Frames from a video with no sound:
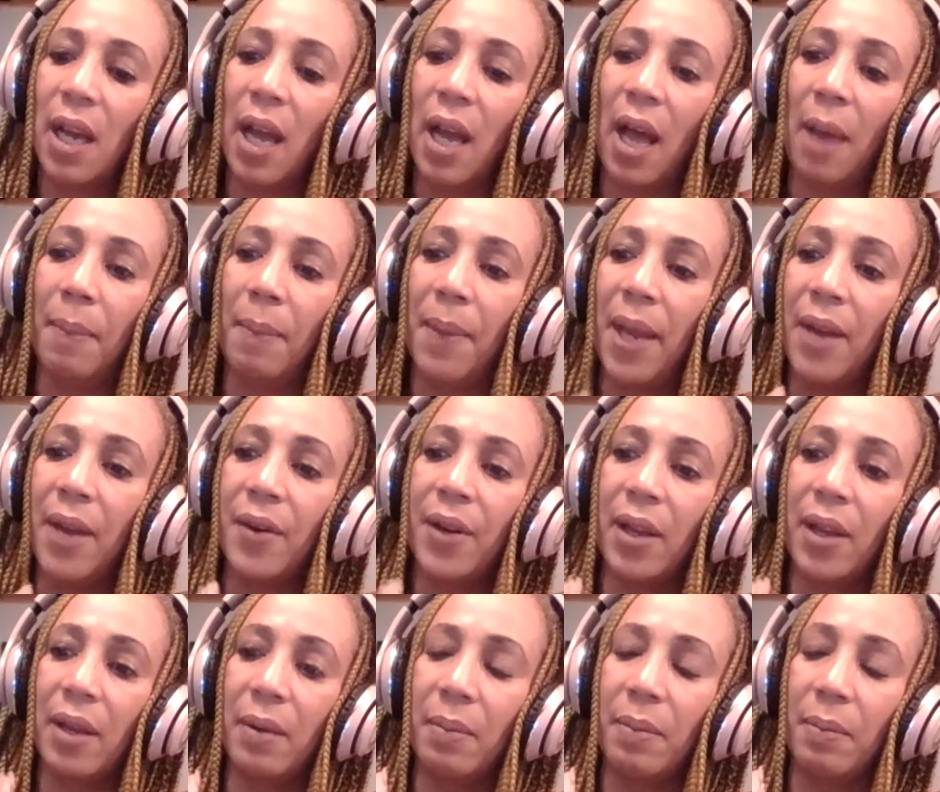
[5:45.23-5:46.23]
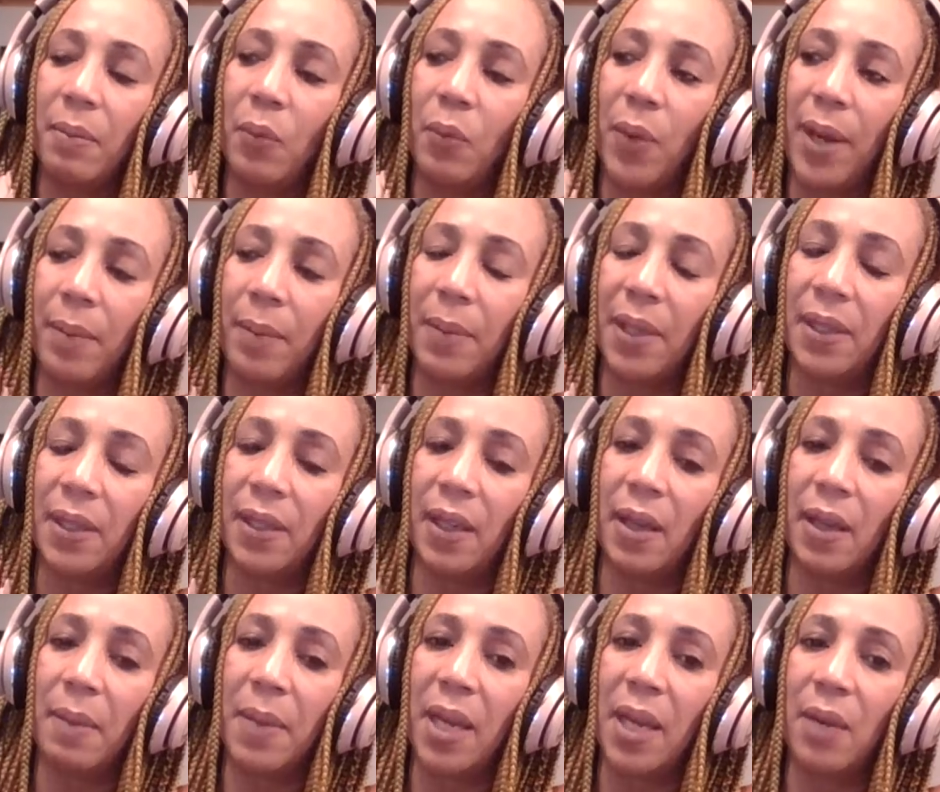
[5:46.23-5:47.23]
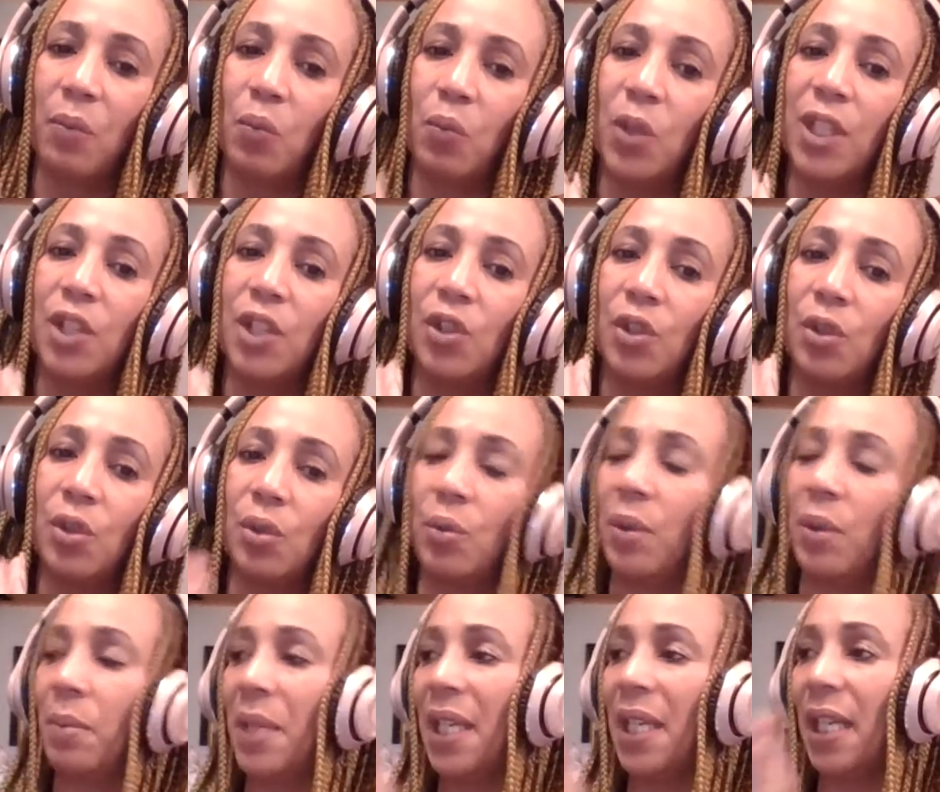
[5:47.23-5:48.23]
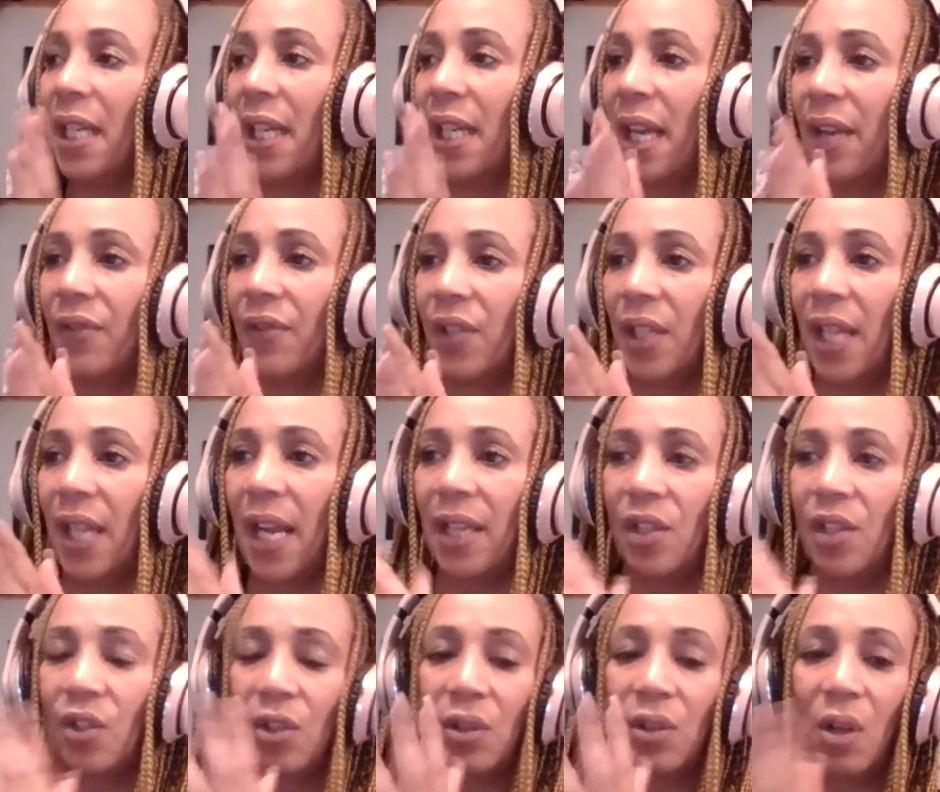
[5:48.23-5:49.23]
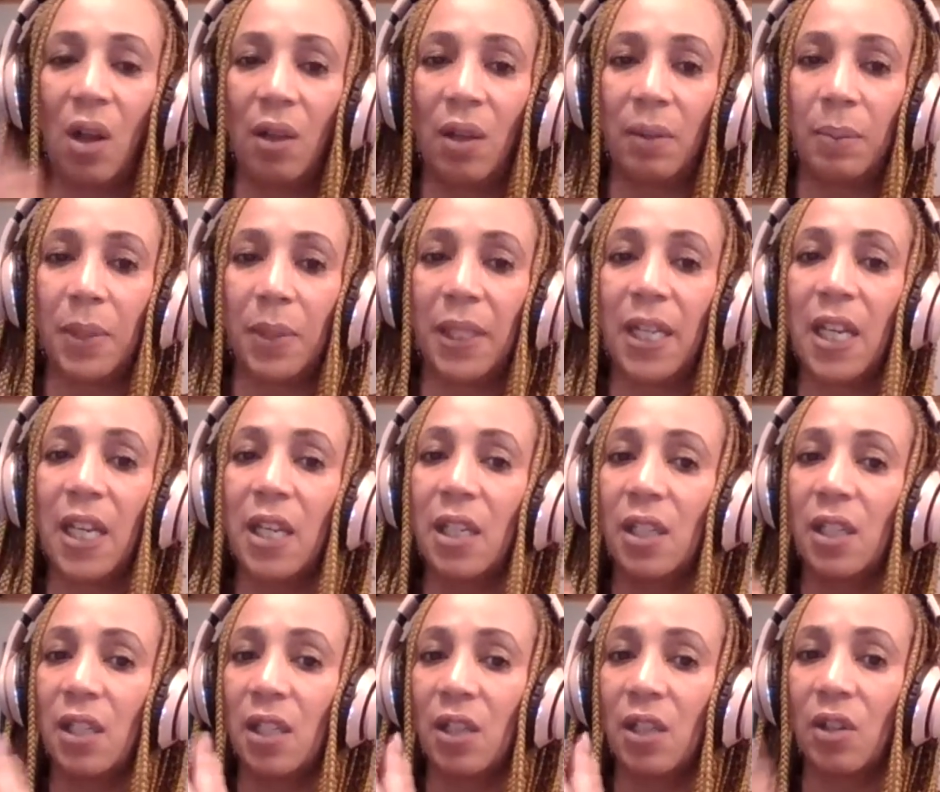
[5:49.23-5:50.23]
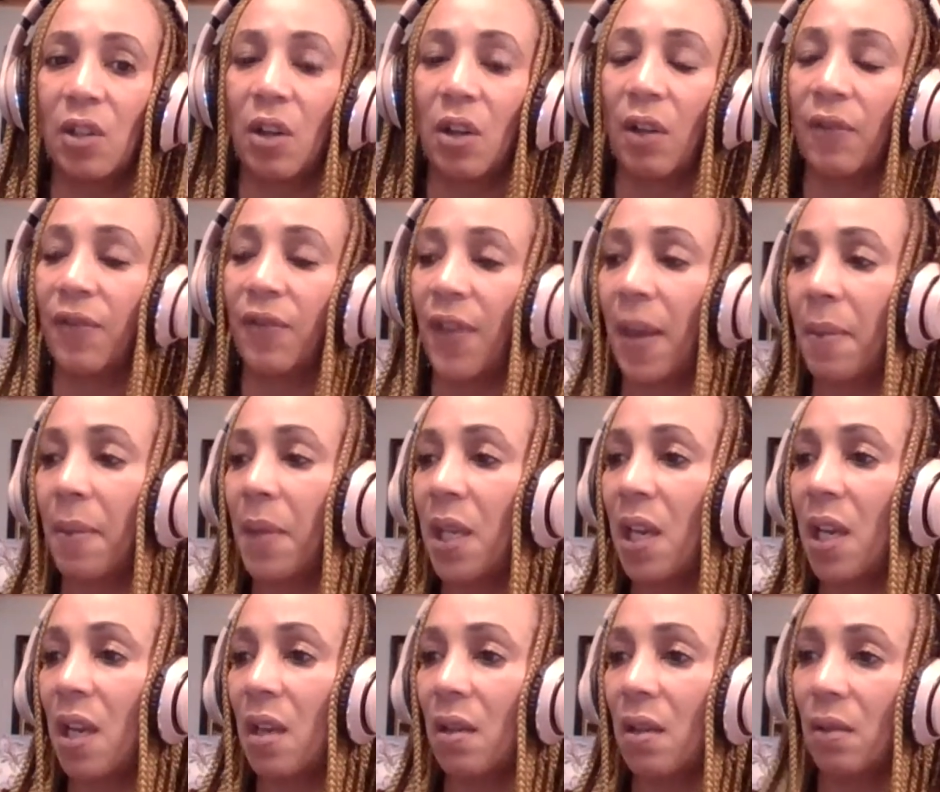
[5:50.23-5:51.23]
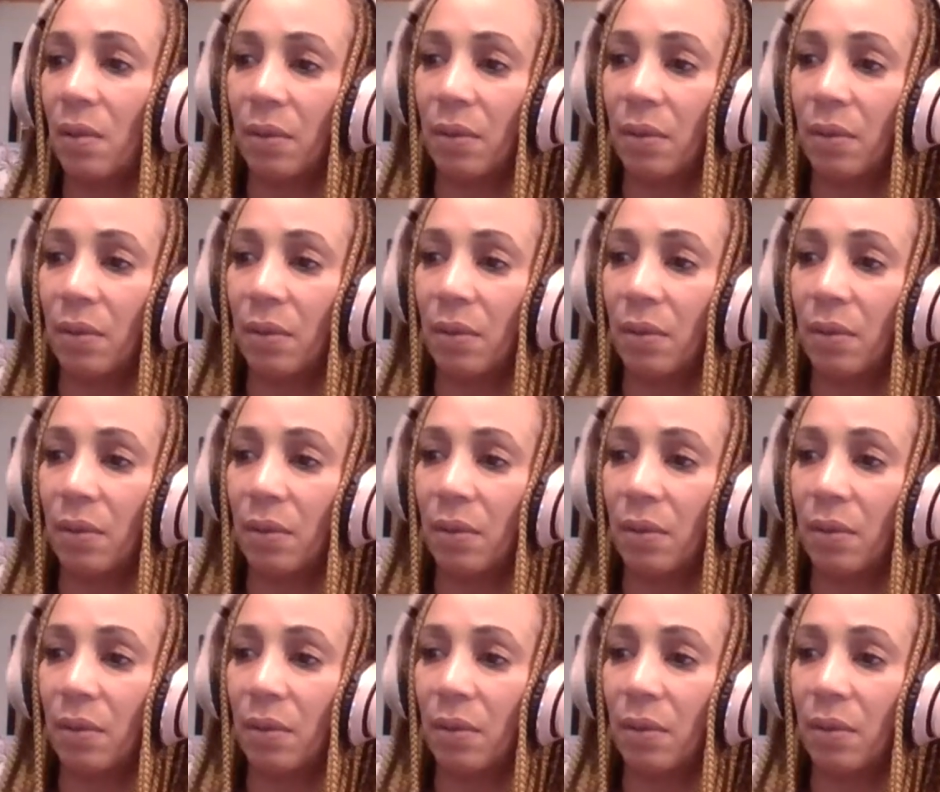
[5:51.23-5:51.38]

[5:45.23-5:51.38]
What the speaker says: Amaria went missing? I mean, what did you do immediately after that? Did you call the police? Did you call family?